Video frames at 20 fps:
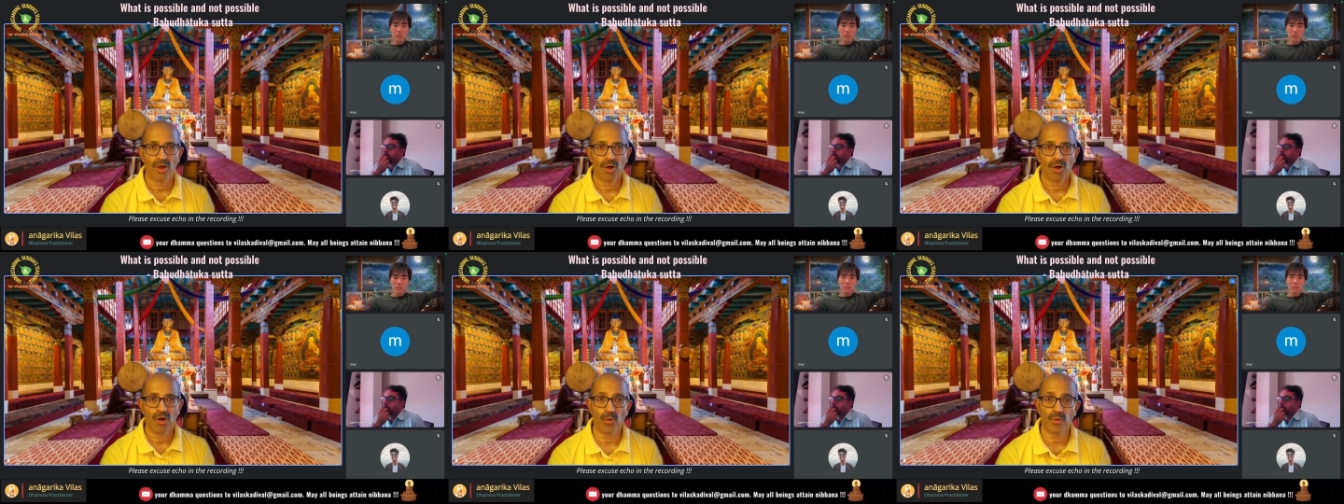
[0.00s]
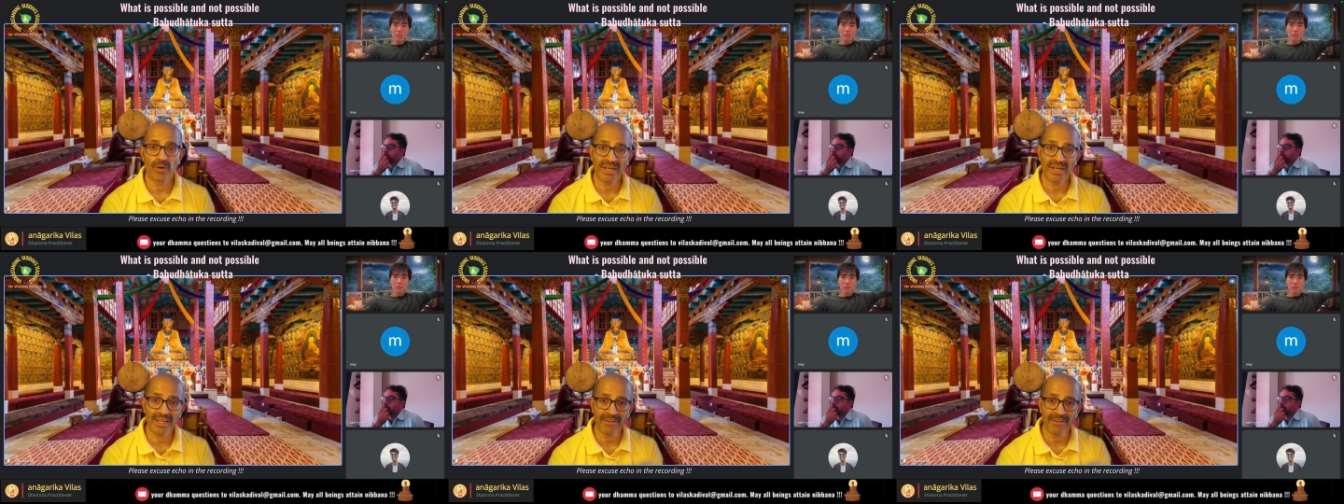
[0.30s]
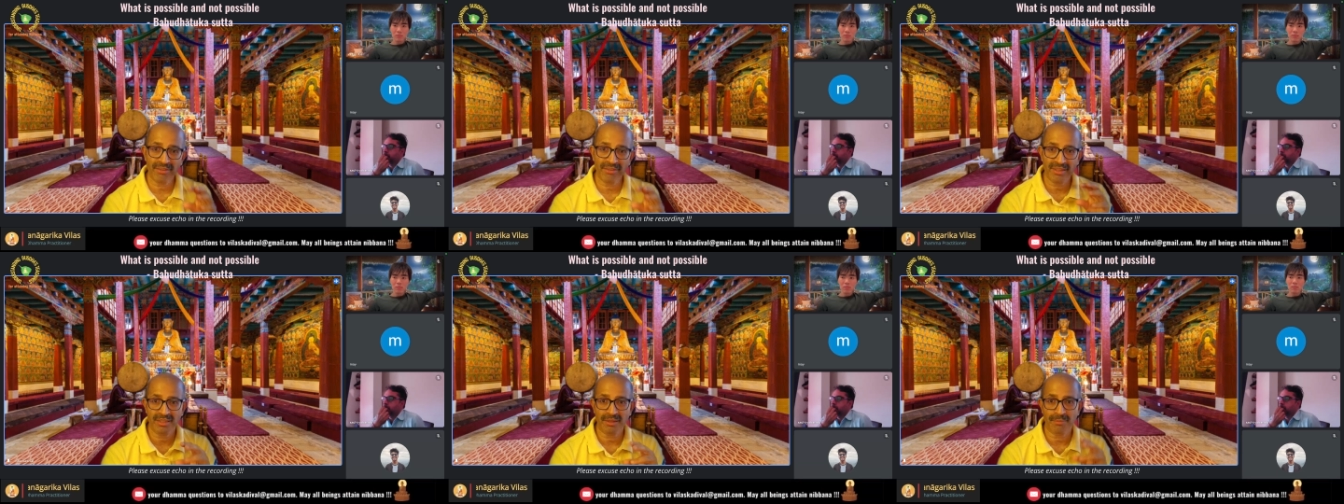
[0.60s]
Only
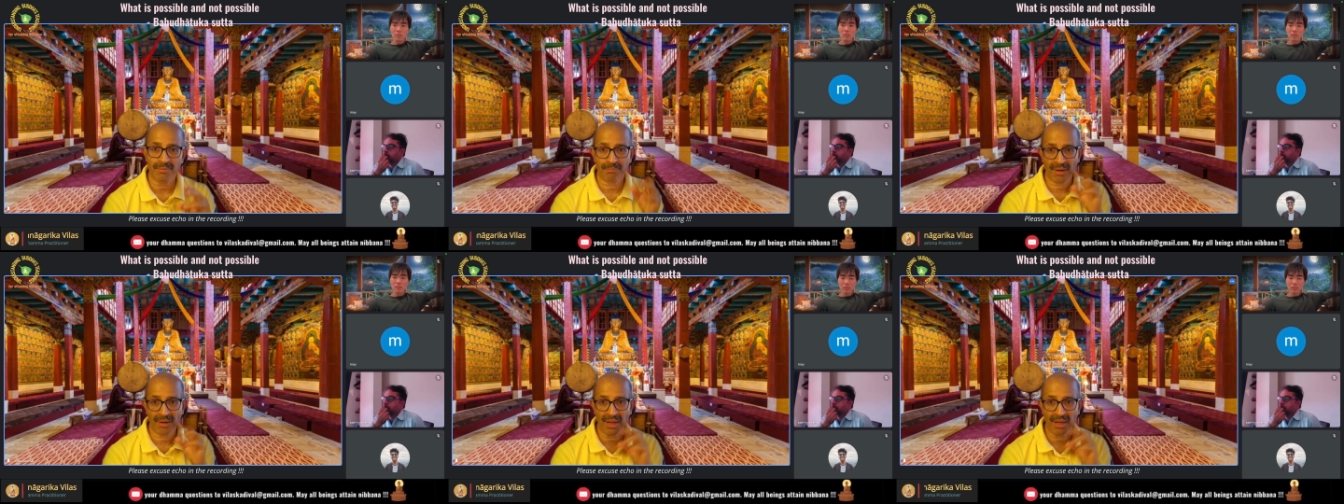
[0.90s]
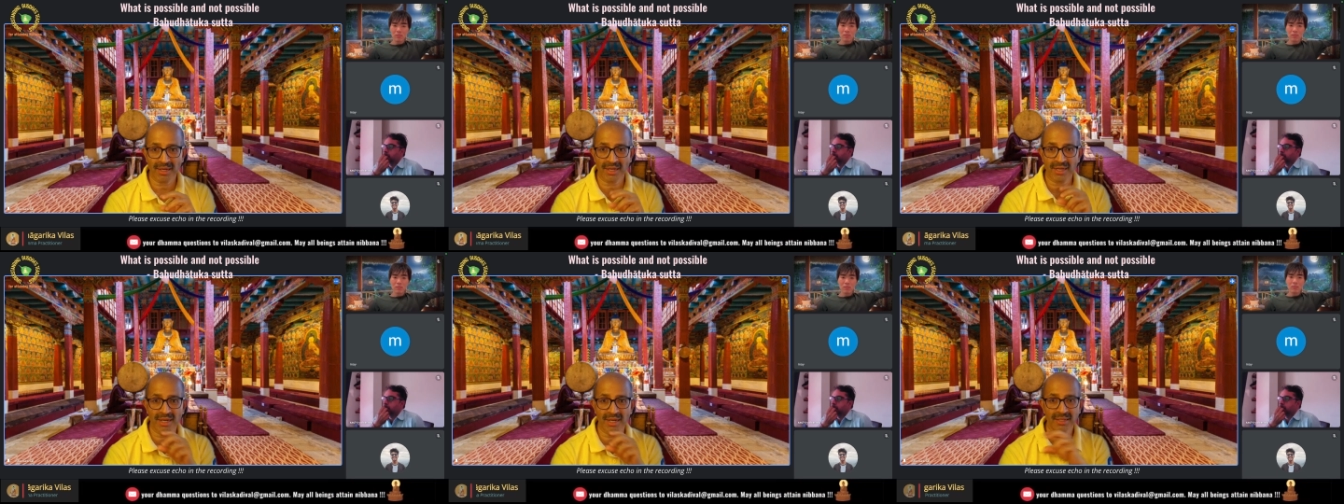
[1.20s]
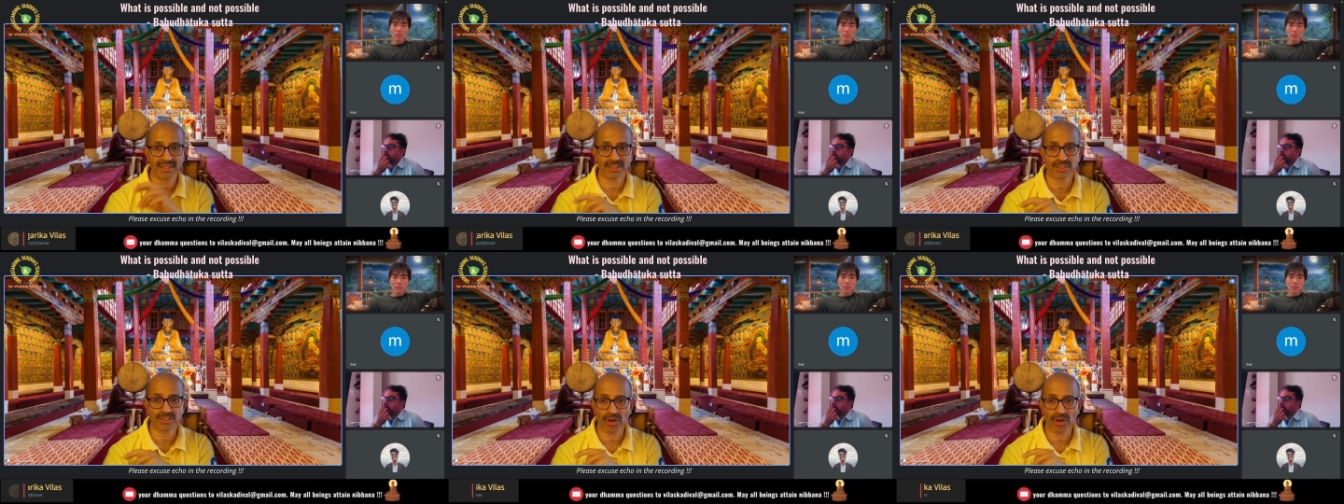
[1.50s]
when the plug and
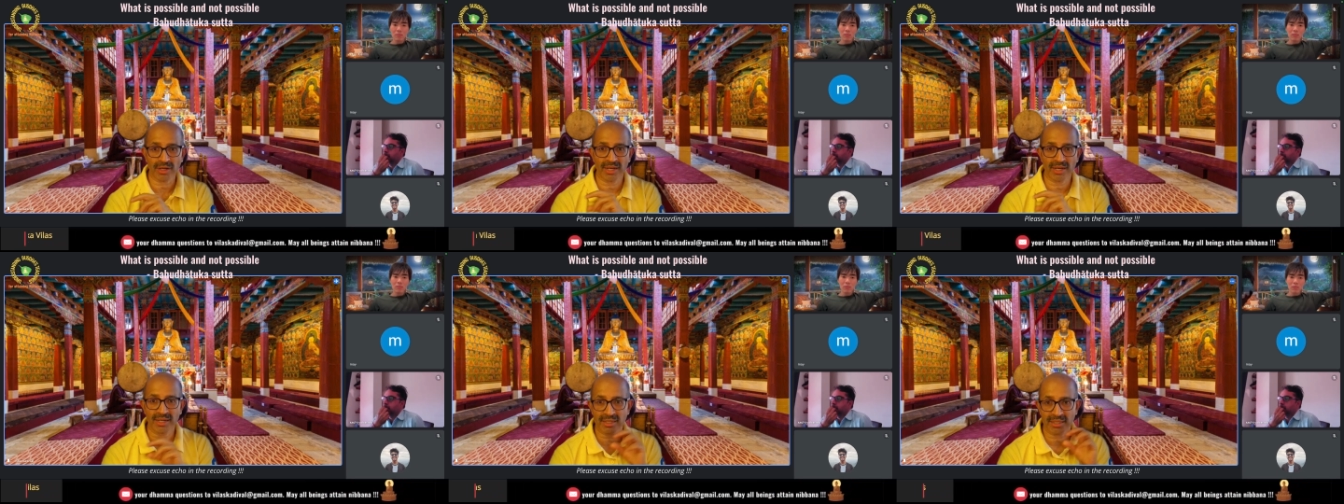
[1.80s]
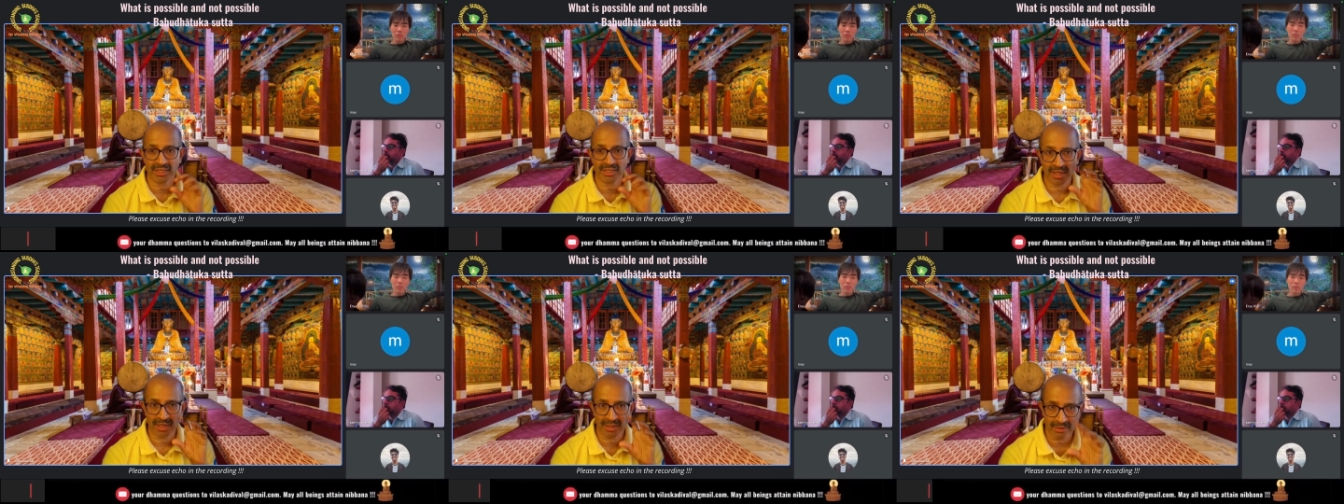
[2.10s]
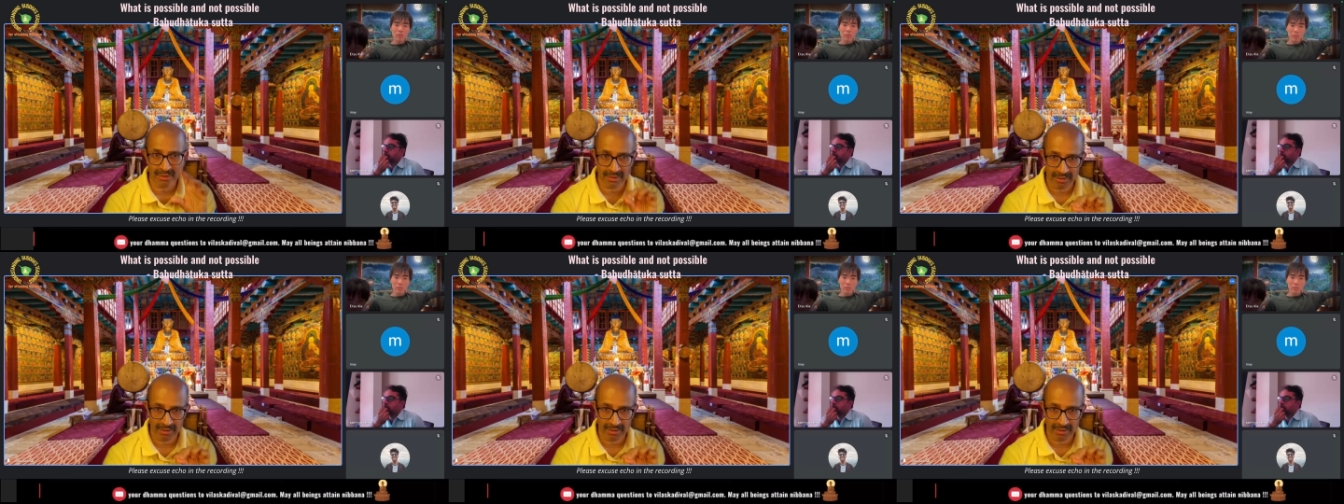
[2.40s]
the socket are